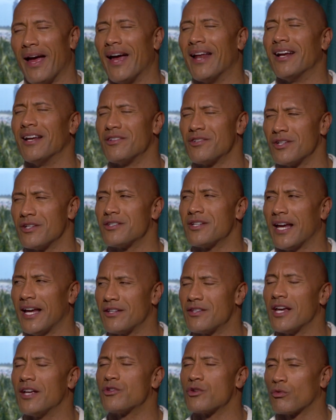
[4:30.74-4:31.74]
Man, it's
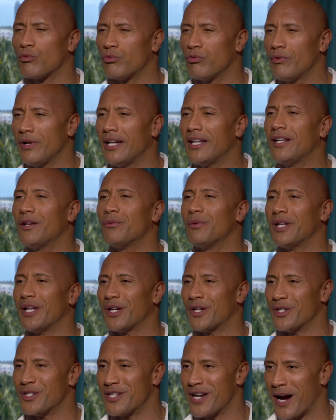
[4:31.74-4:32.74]
a really,
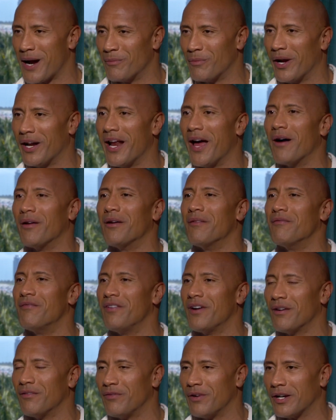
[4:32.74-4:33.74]
really good time right now, and I'm
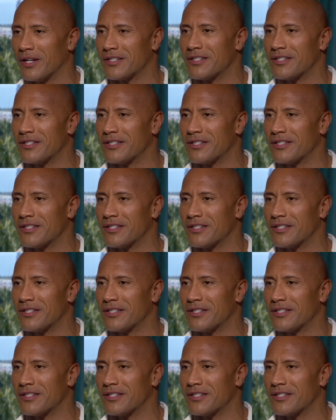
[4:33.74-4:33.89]
very, very